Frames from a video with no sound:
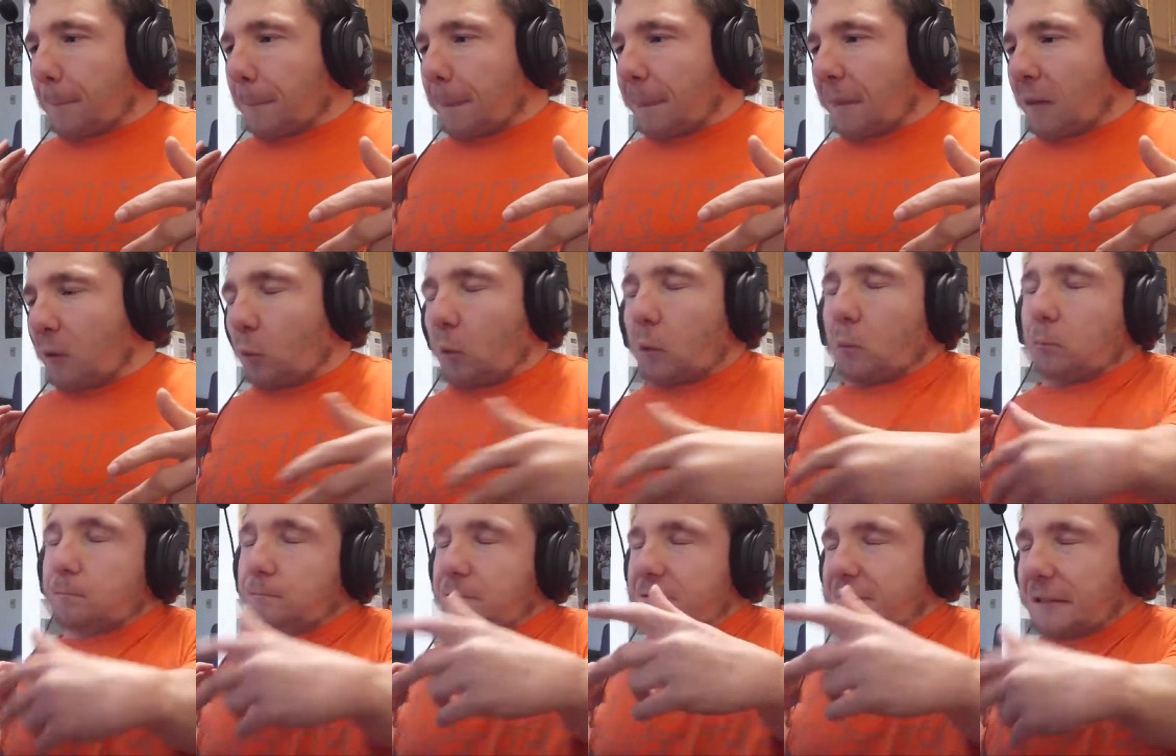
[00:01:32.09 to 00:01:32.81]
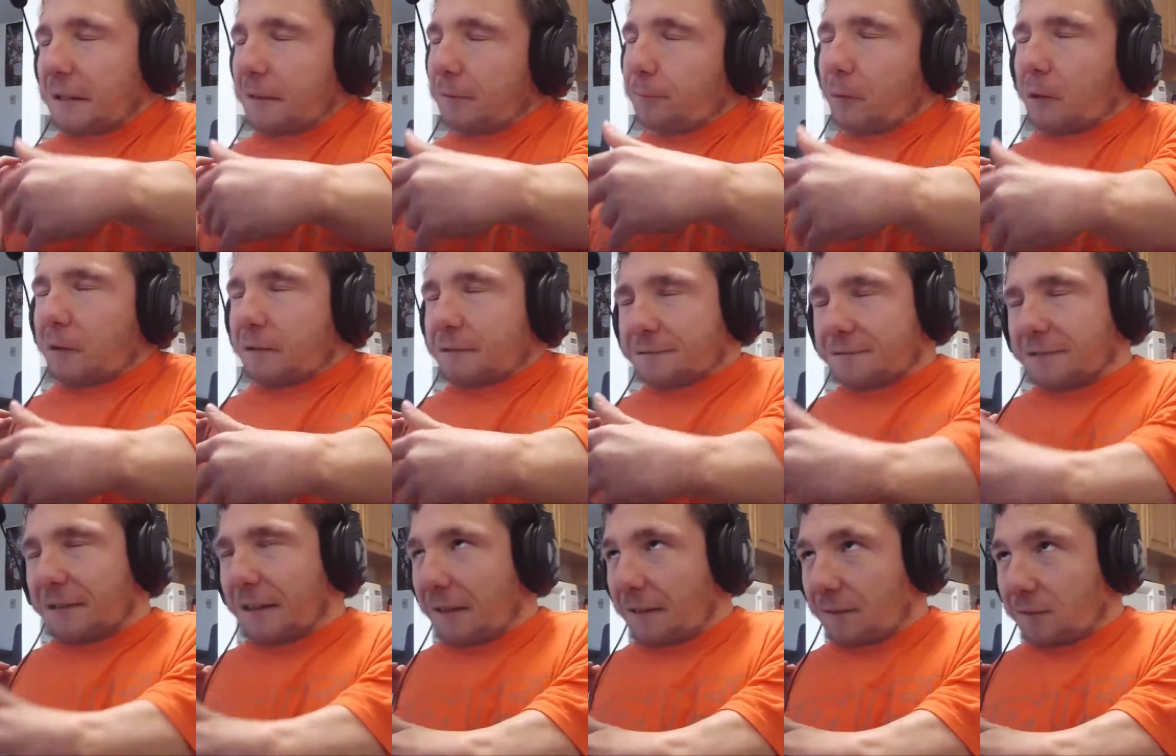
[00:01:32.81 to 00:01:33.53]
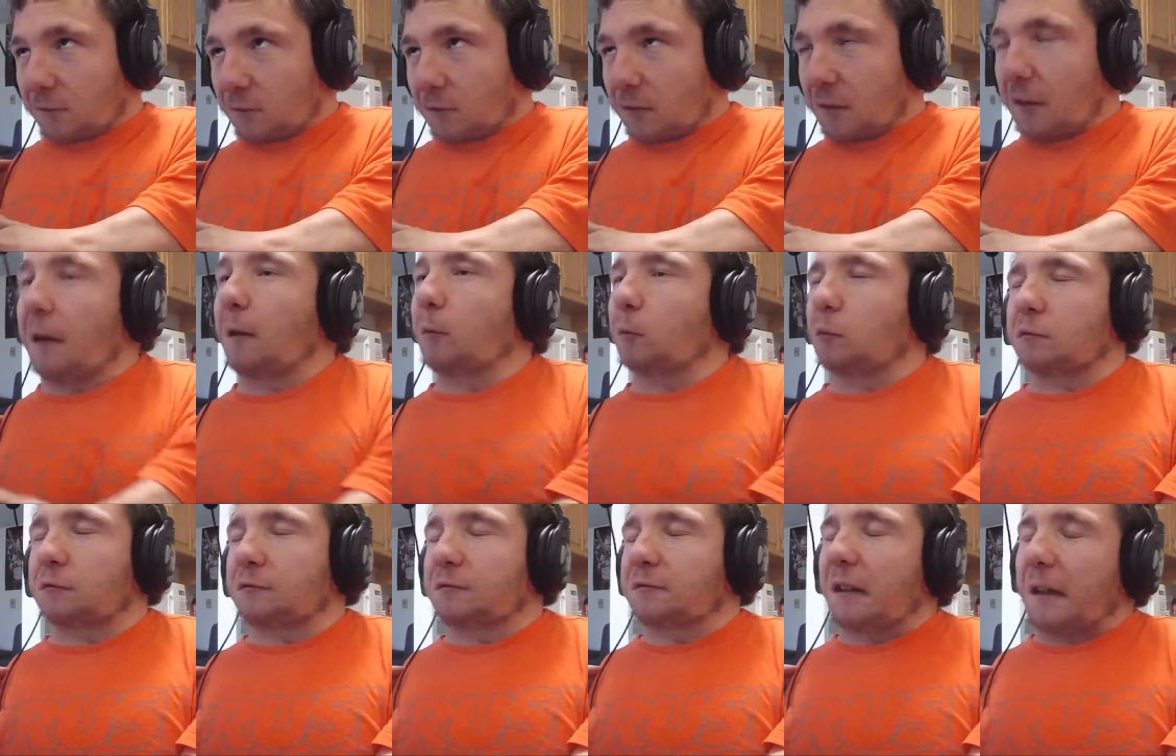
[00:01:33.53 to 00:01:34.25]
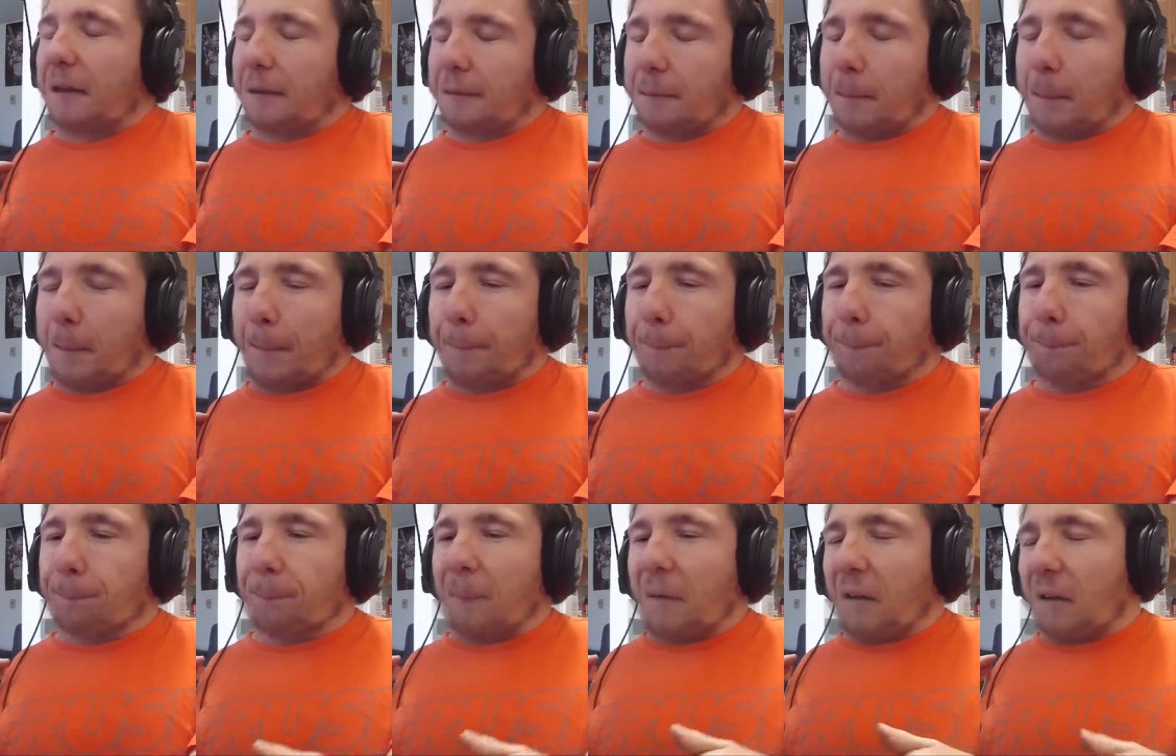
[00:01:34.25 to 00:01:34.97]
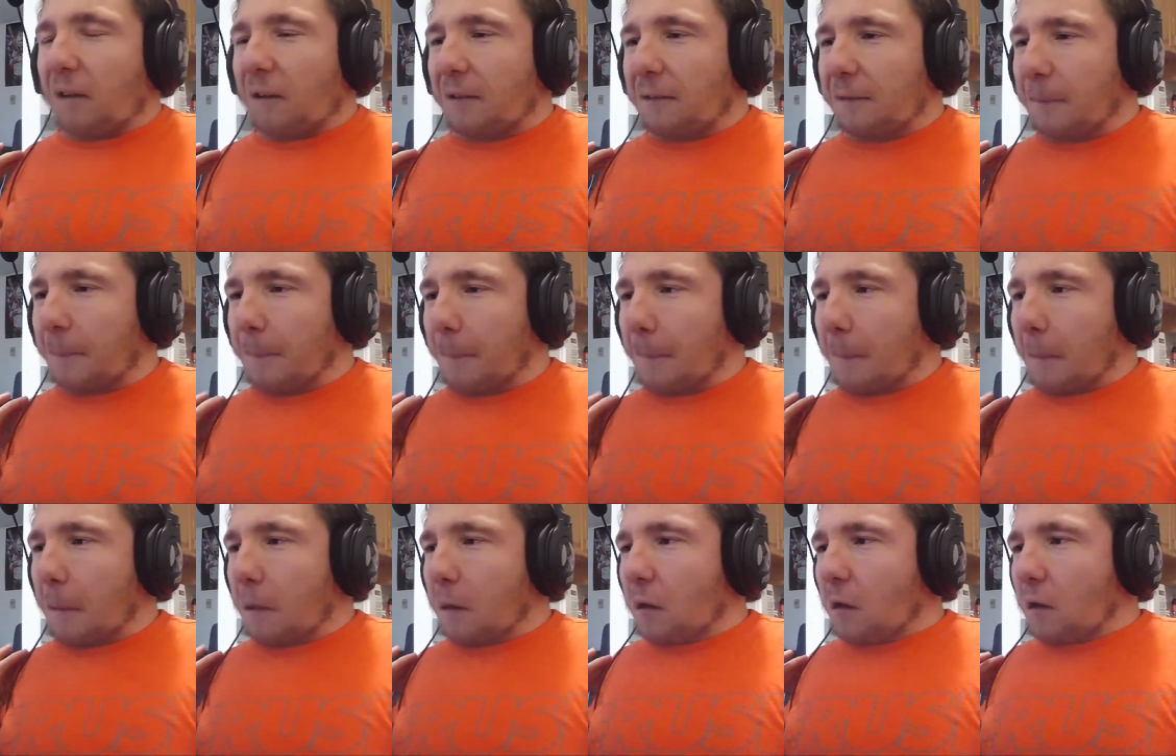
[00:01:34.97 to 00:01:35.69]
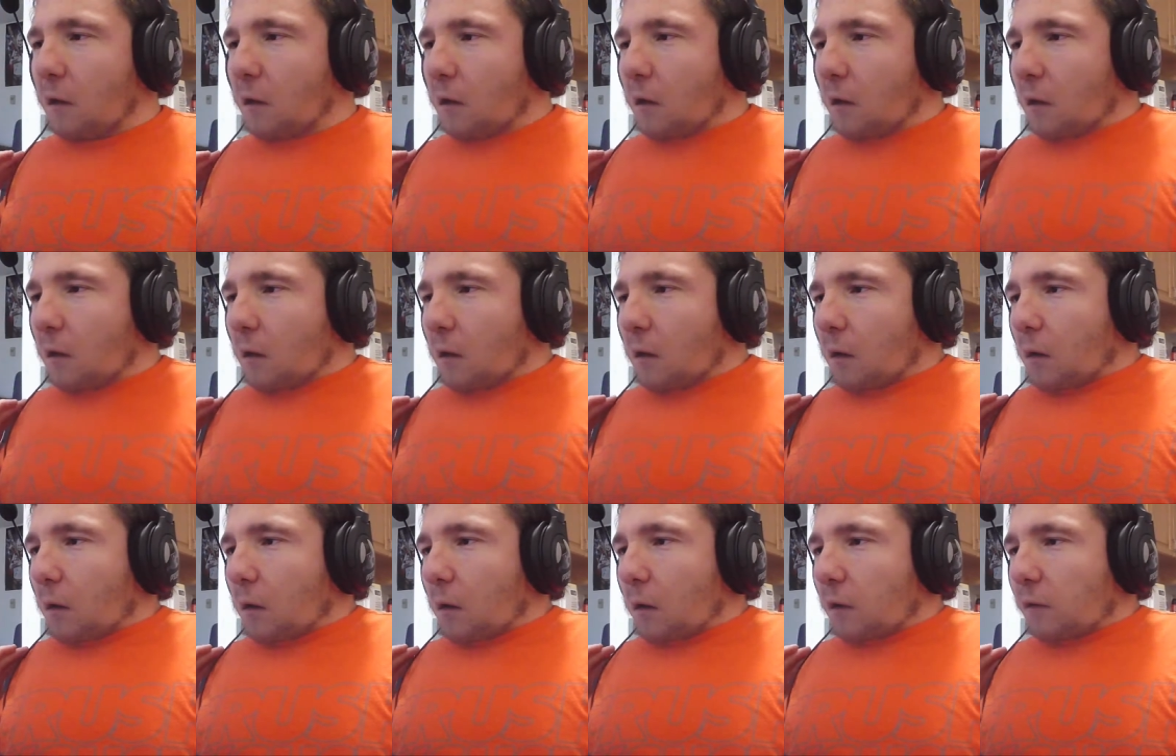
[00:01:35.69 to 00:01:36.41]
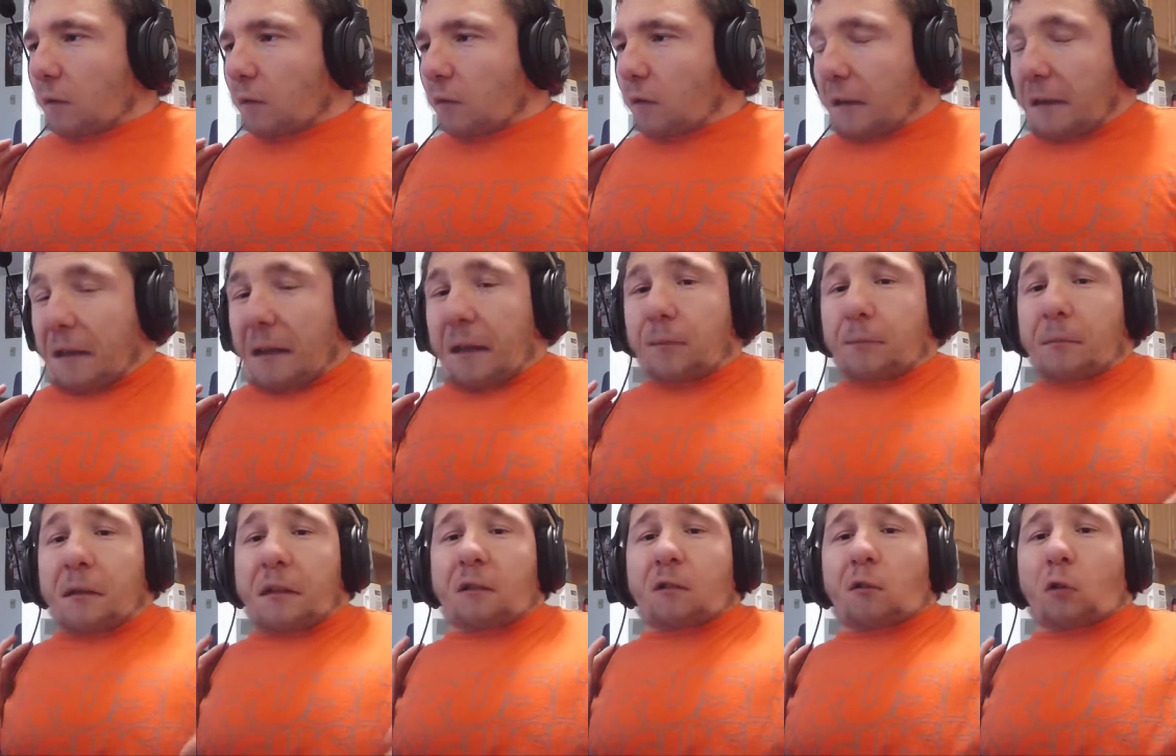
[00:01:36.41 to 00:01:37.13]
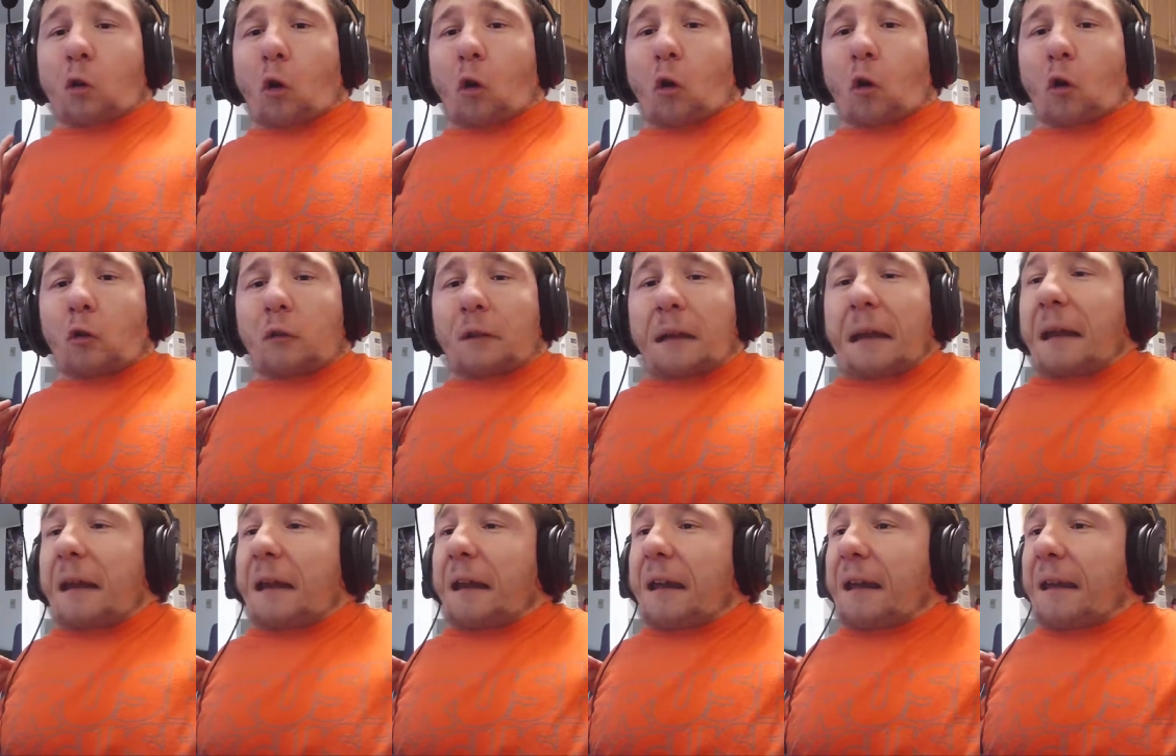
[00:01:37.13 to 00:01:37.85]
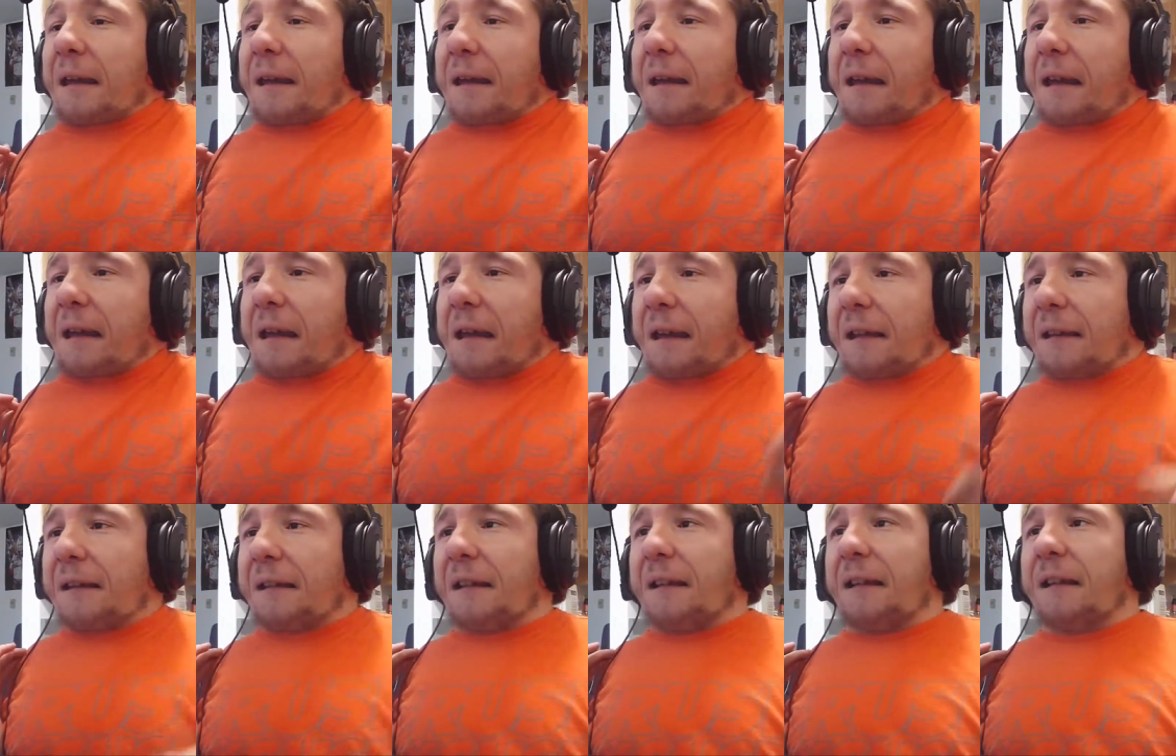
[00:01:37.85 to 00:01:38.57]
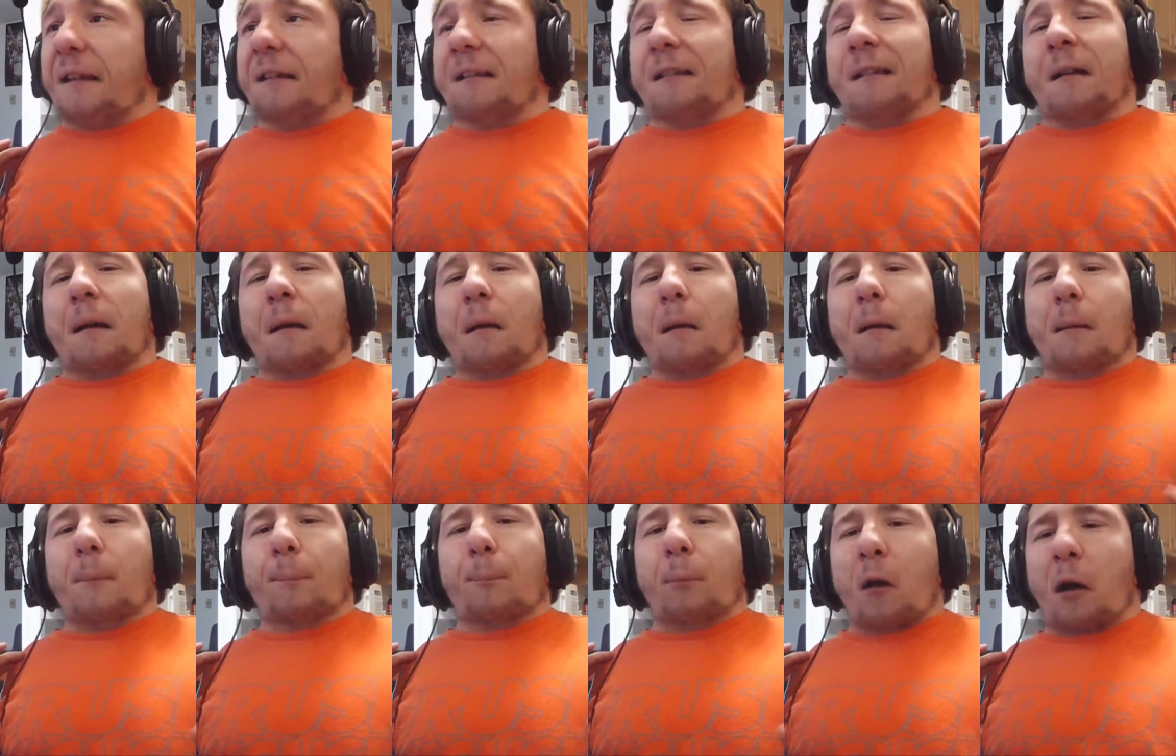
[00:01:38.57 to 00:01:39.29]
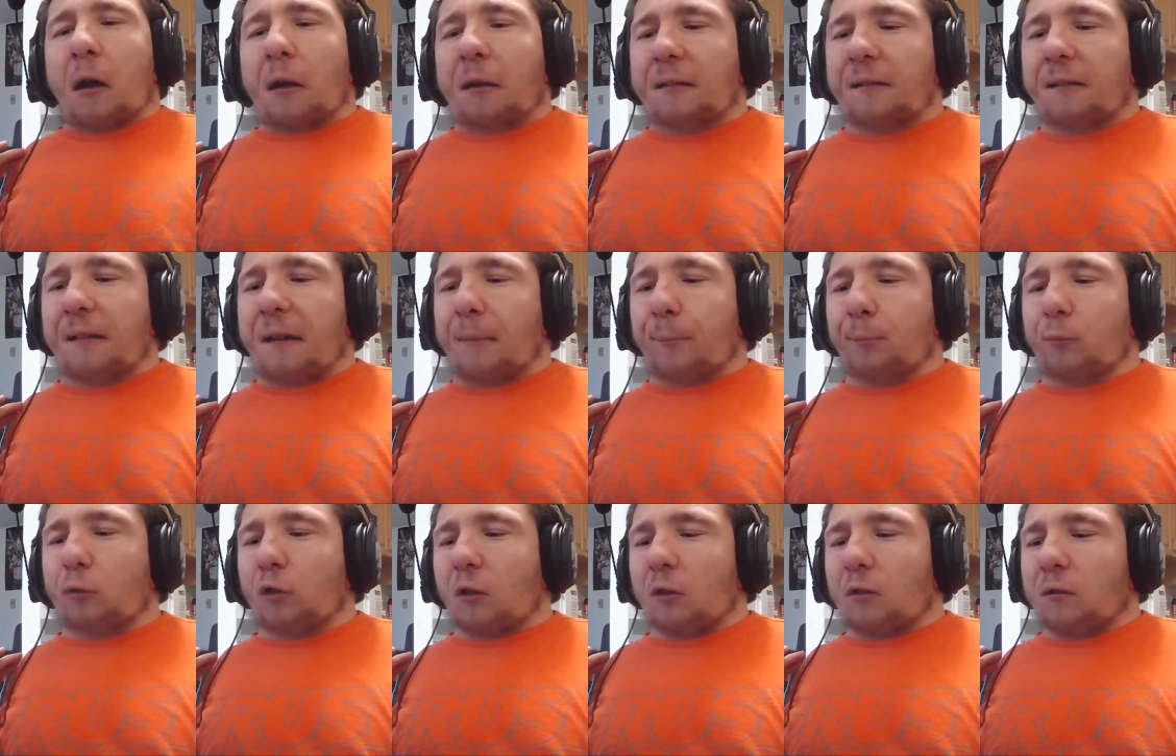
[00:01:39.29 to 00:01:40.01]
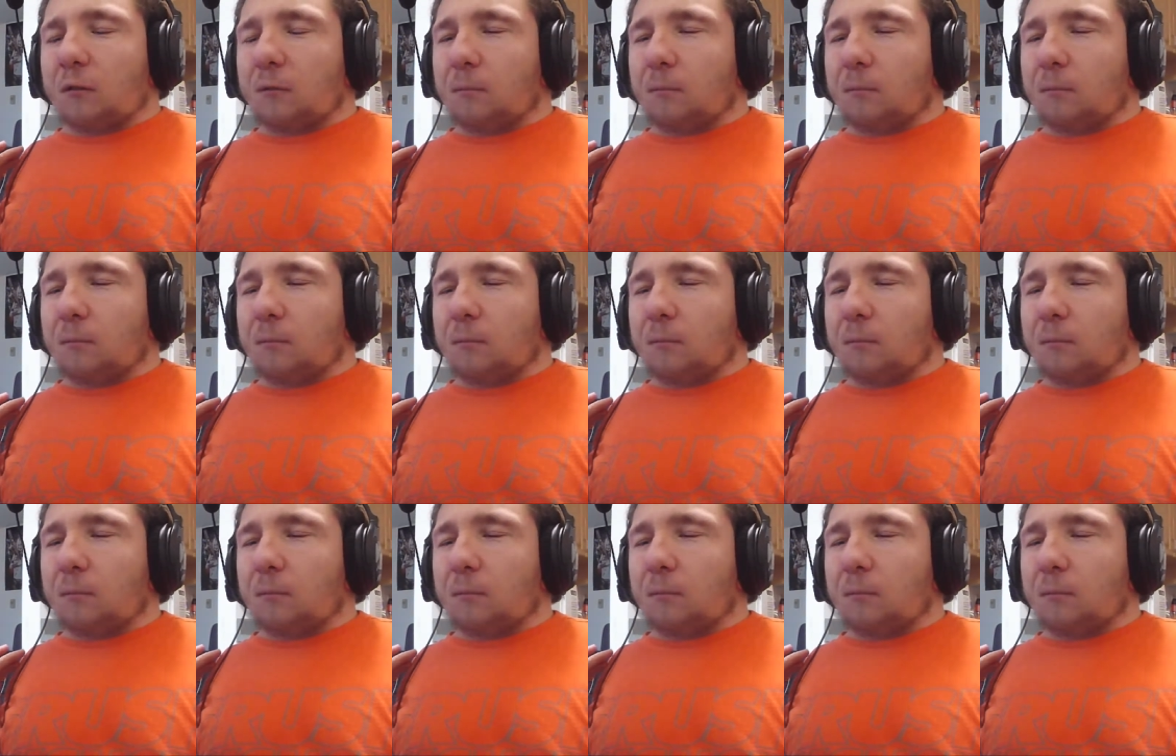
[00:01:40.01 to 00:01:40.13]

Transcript: or oh, sandbox stage, I would say. But, the game is called Alien Apocalypse.